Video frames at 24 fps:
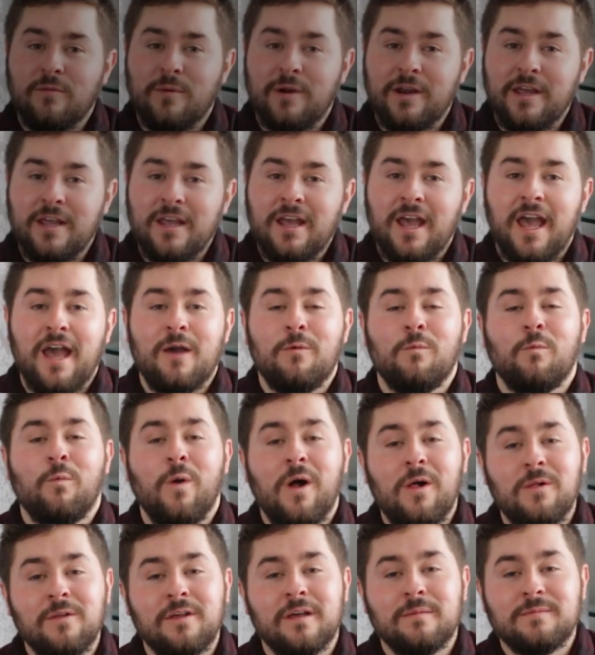everybody,
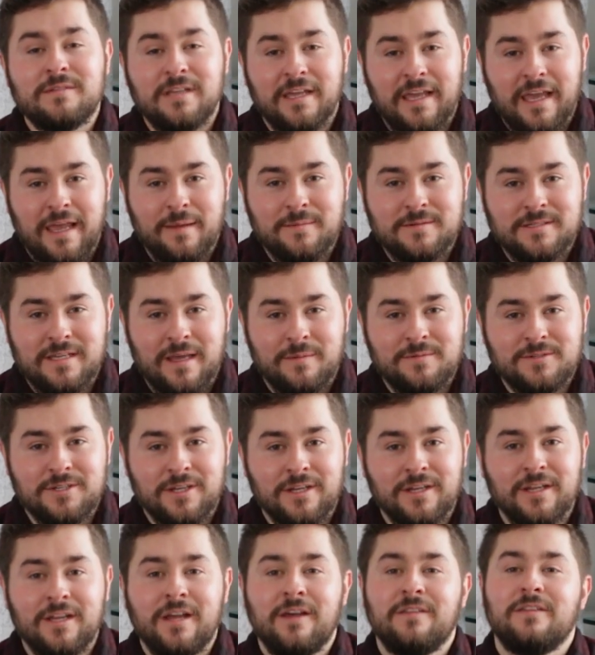welcome to
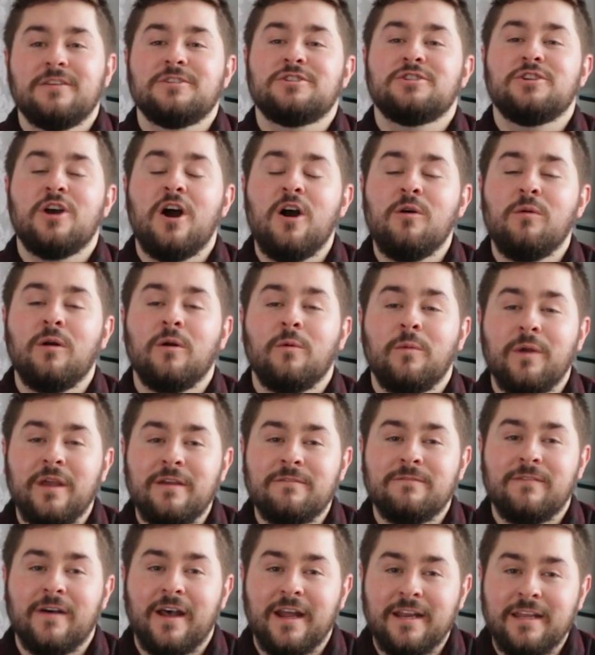Gameception, the show where
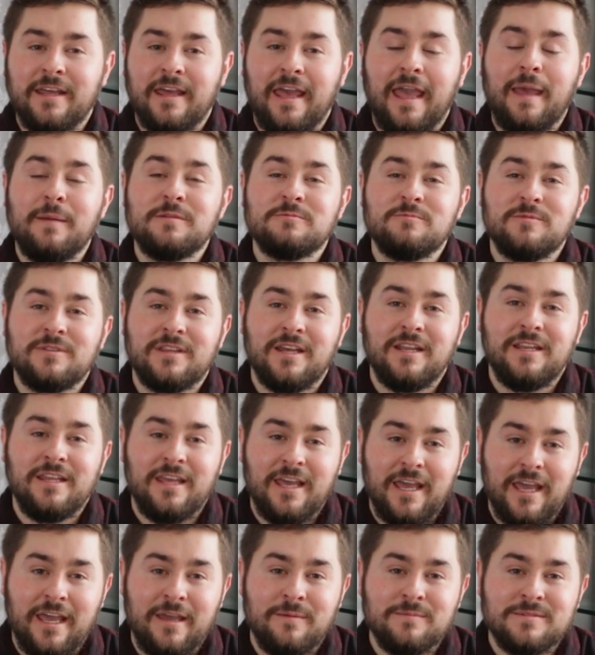we find games within
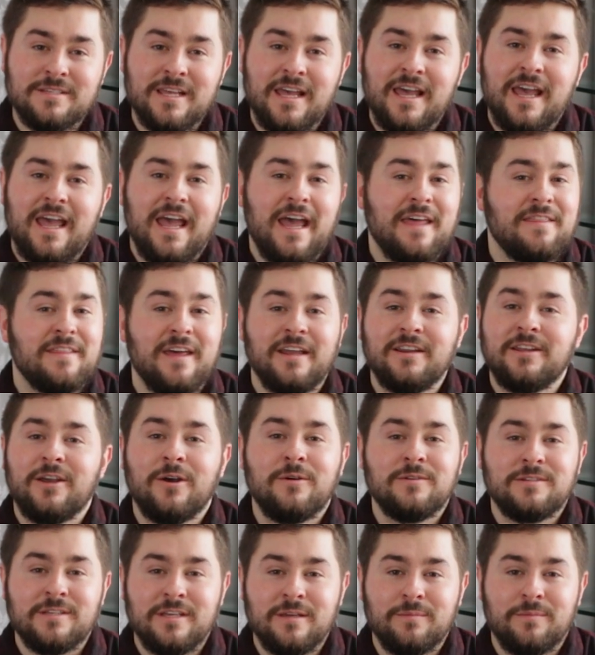games and then
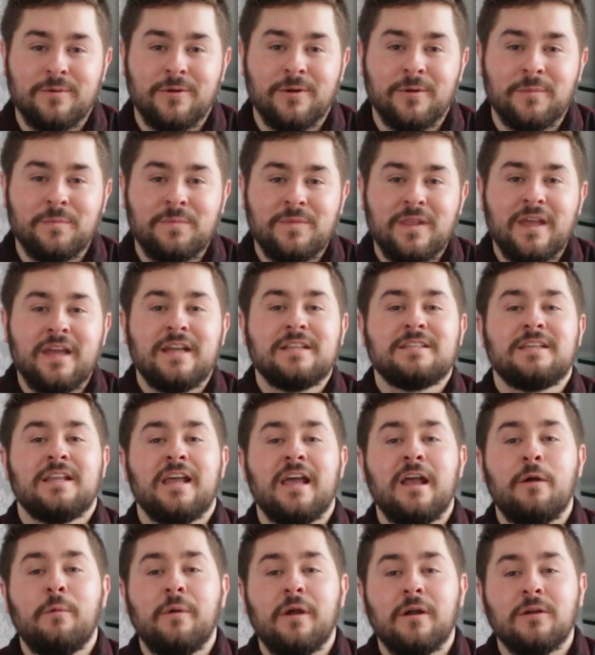go deeper.
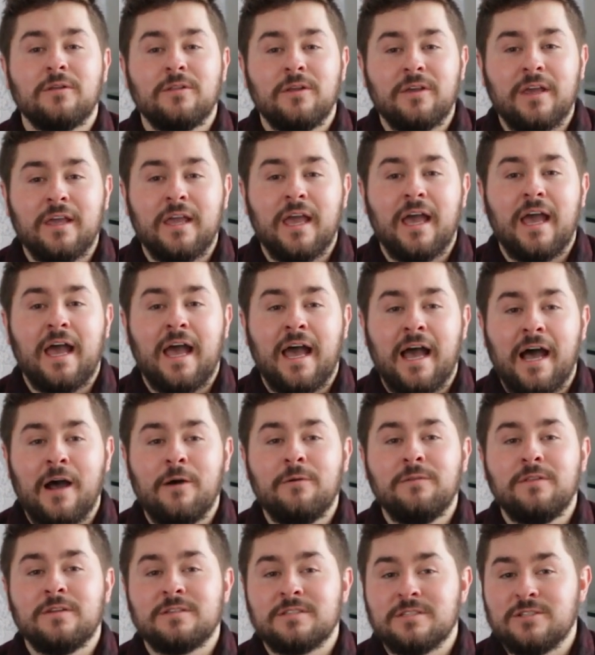Today we are looking at
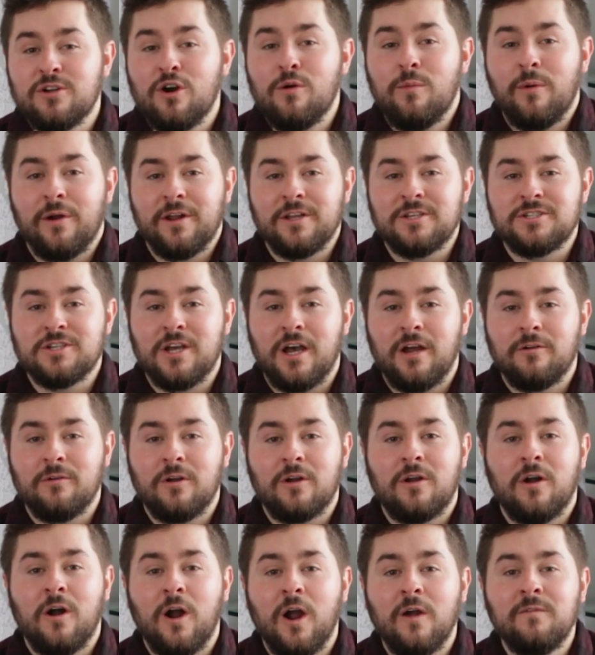how the snowboarding genre
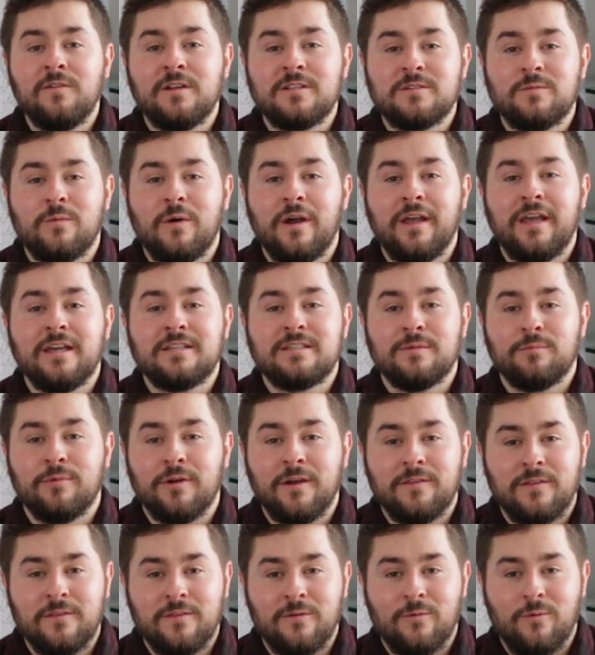carved its way into
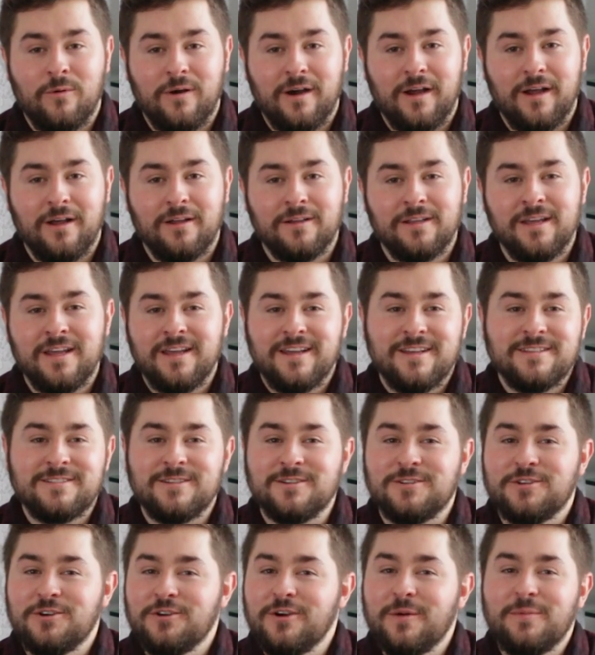Breath of the Wild,
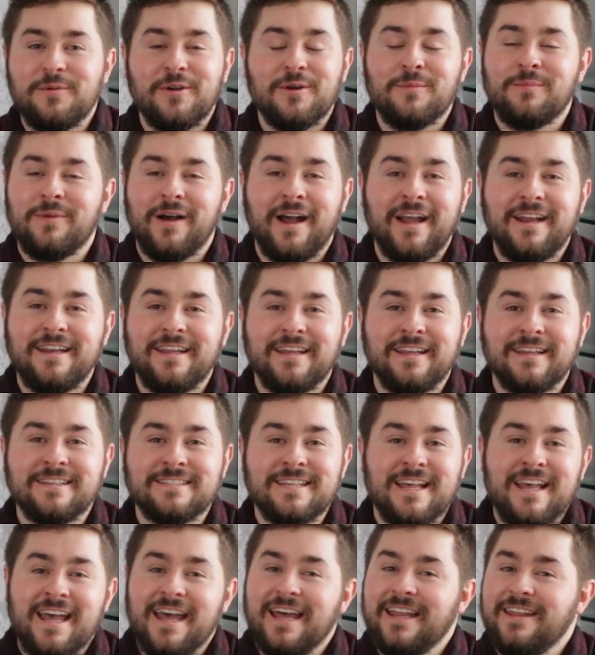so do up your
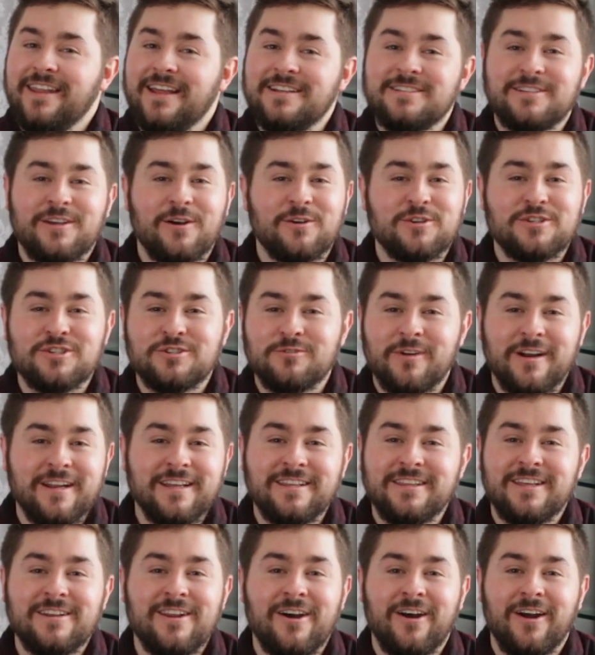bindings and let's go
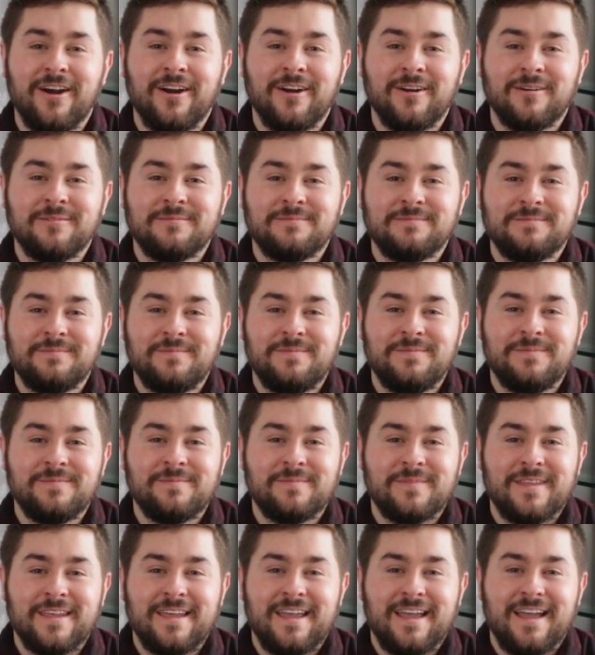shredding the gnar.
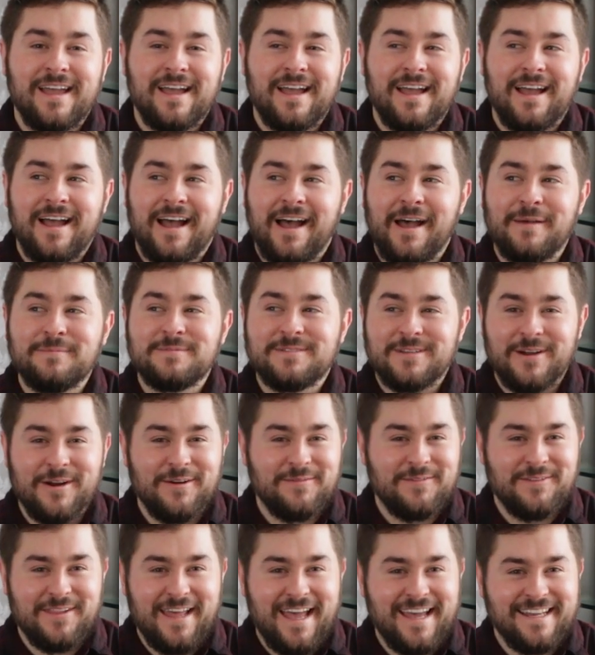I'm
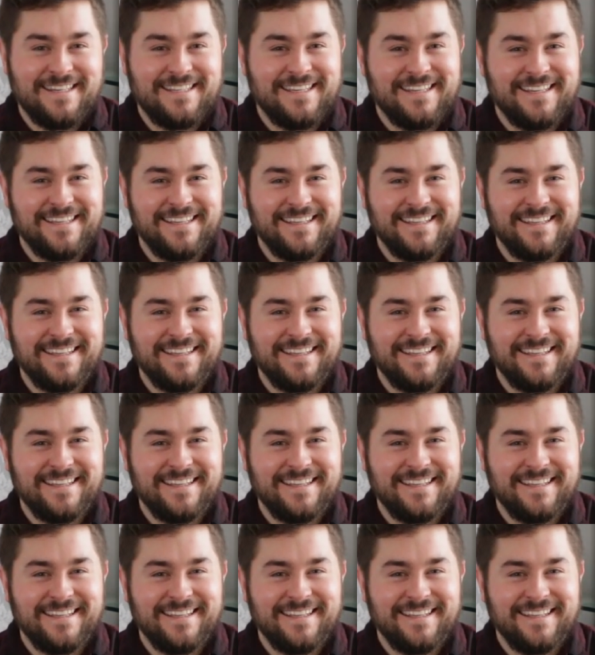sorry for that.